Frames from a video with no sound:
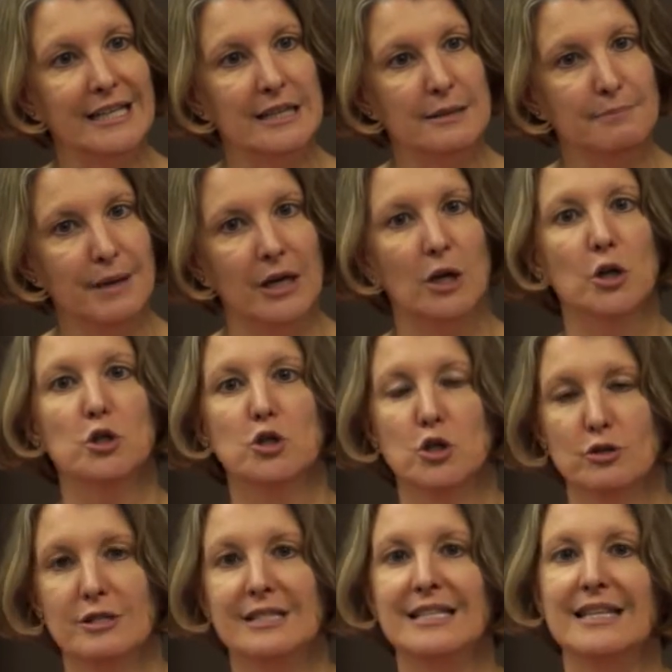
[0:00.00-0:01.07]
in the mirror, do
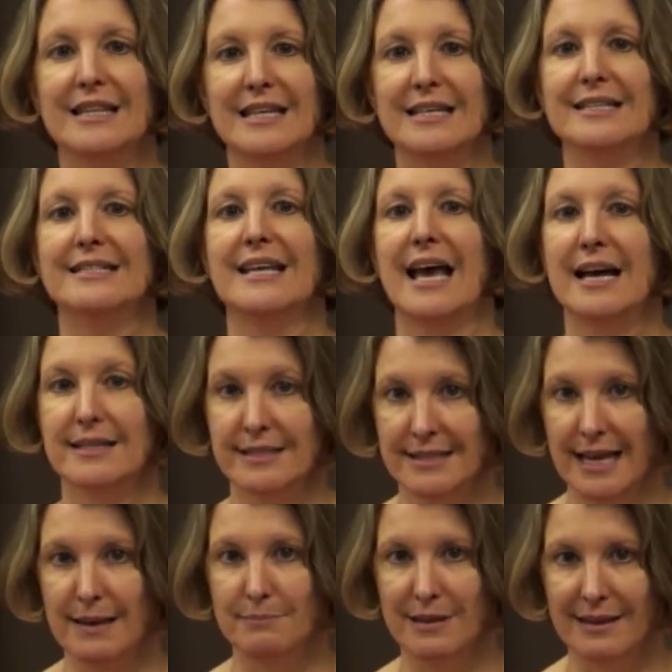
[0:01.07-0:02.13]
you see the exact
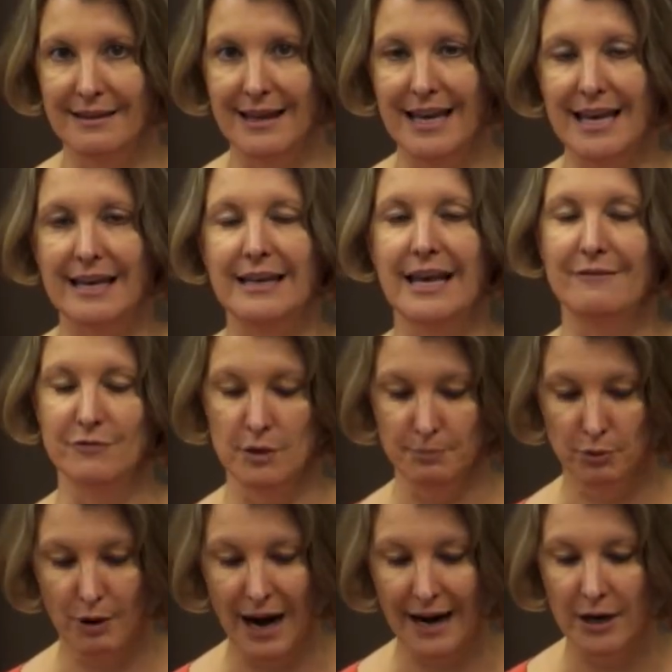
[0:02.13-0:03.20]
same thing? If the
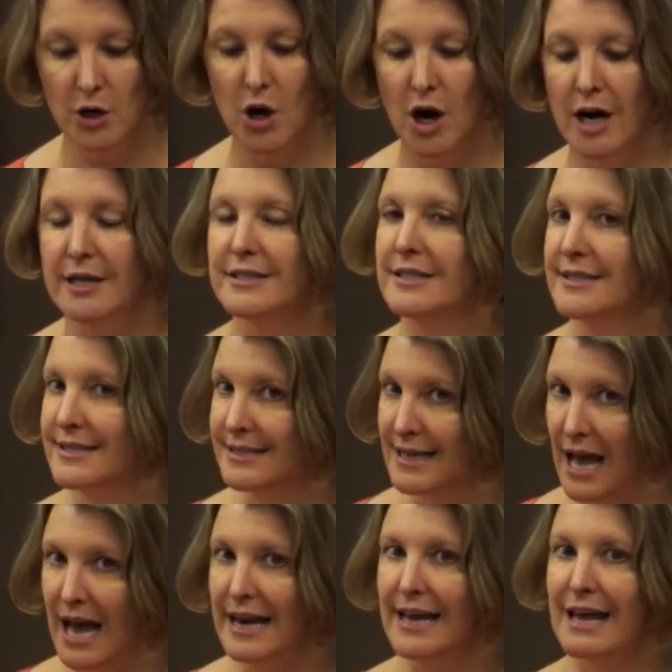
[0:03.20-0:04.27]
prior art does
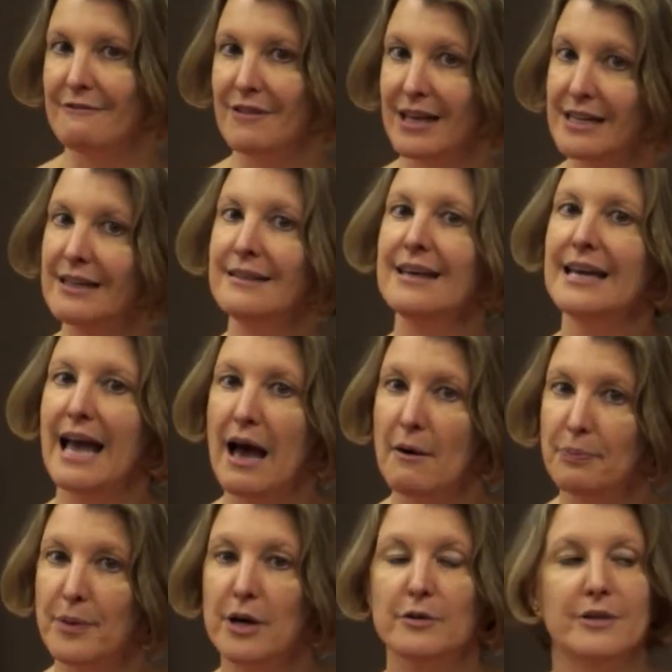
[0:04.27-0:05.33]
not have anything
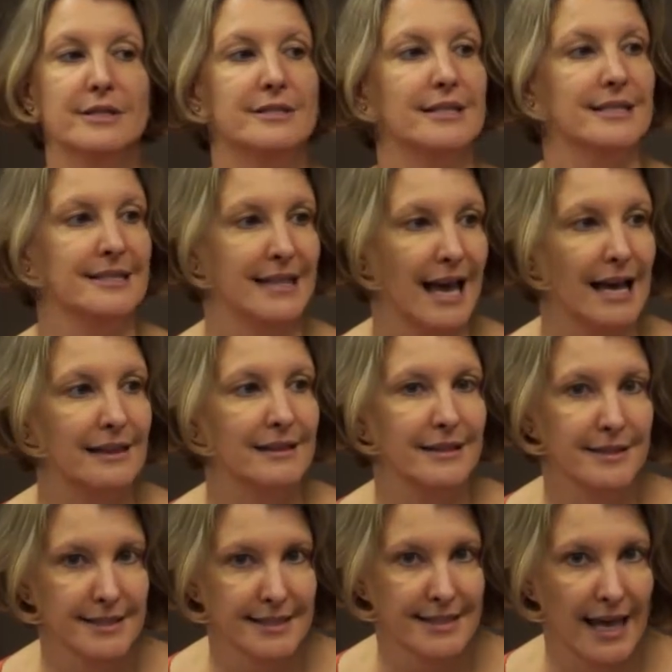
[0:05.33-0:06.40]
out there that's exactly
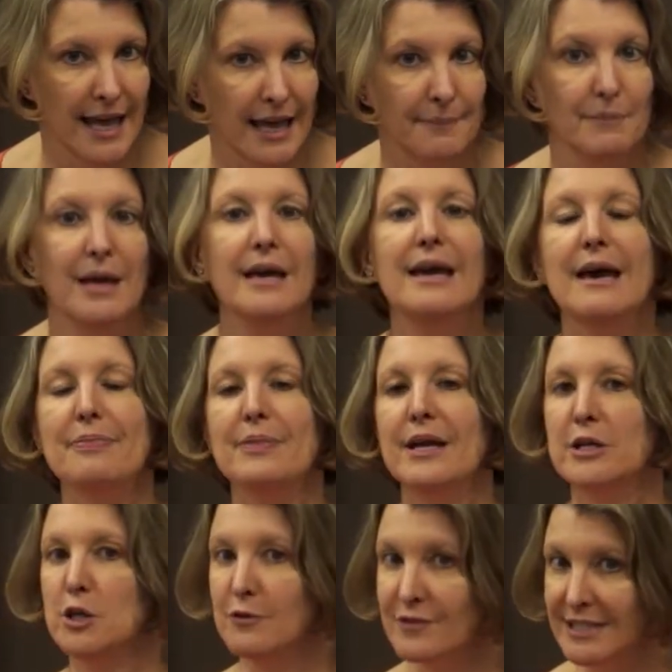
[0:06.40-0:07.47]
the same,
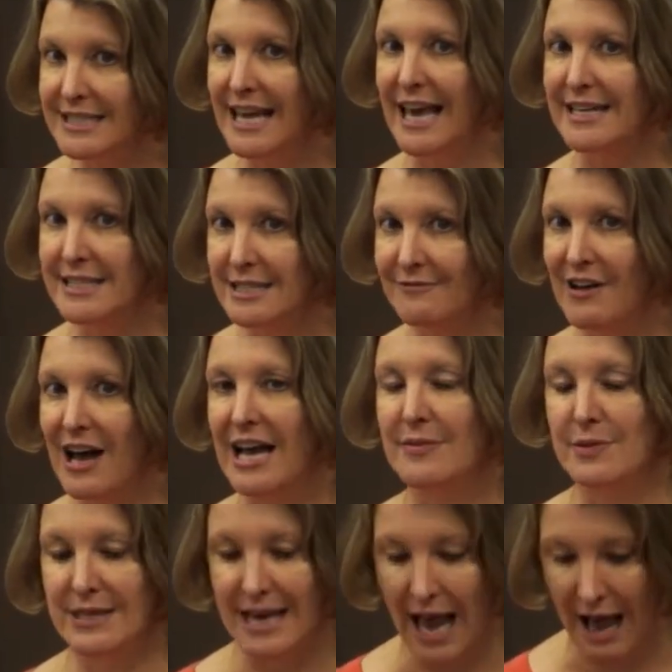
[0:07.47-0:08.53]
then you've satisfied
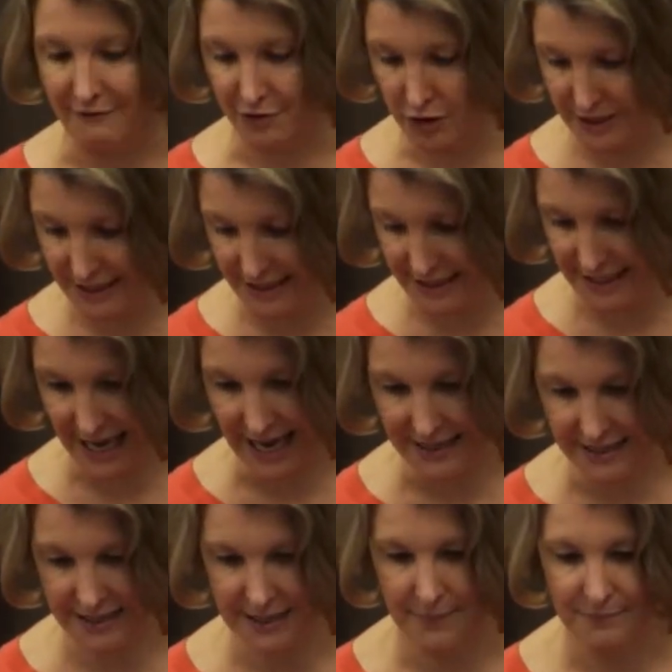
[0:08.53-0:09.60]
the novelty
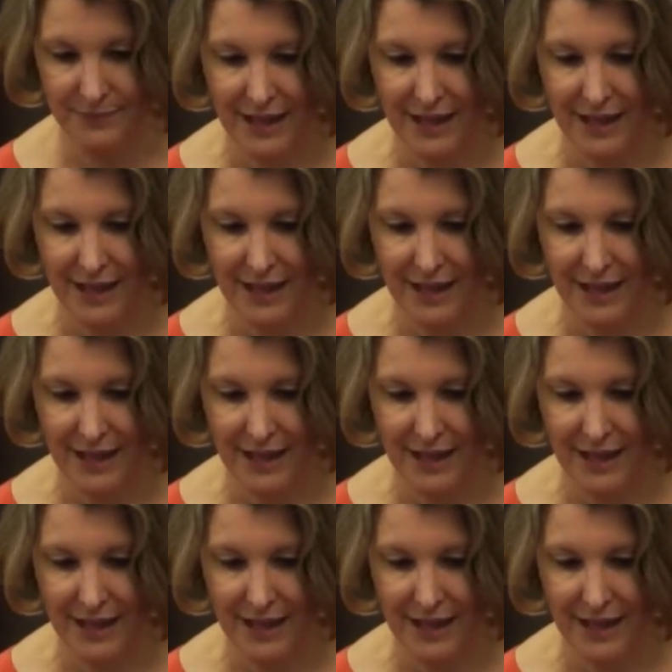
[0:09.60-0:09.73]
test.